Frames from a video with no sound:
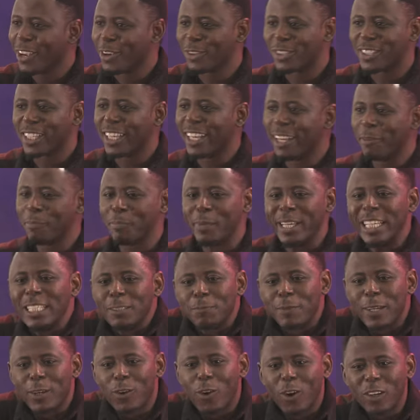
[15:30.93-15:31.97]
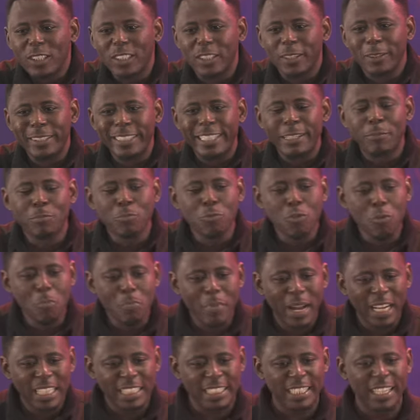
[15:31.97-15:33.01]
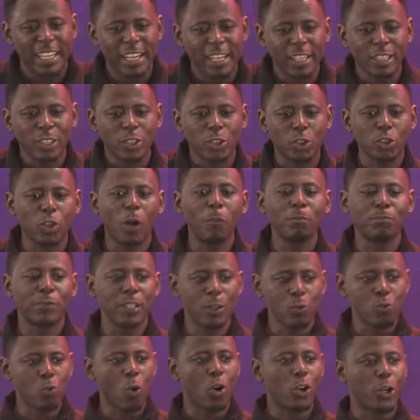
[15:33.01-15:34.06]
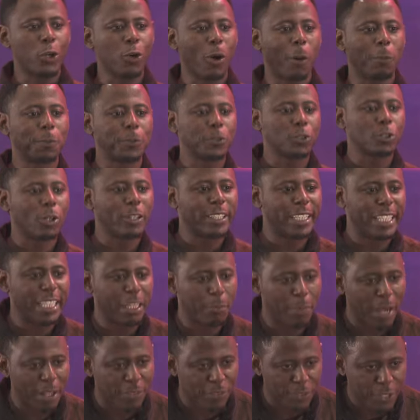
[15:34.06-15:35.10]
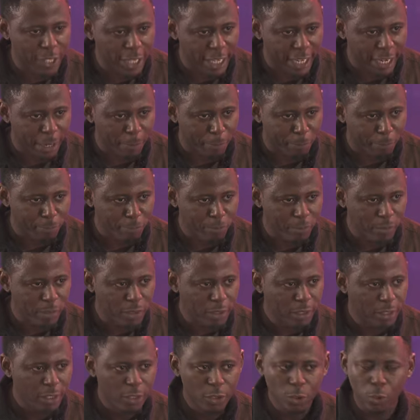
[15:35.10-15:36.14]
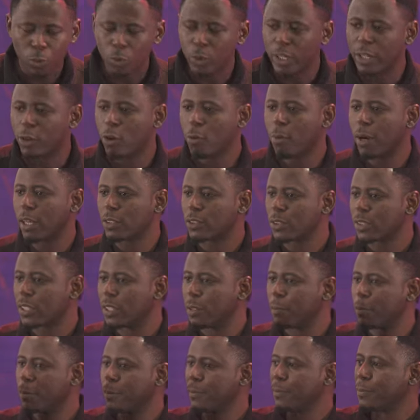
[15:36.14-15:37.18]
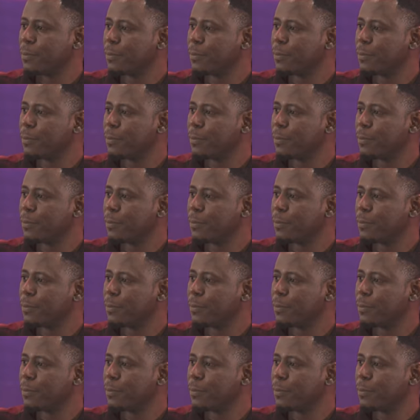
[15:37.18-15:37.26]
You see, it's because the moment something woke you up suddenly by 3 a.m., you couldn't go back to sleep.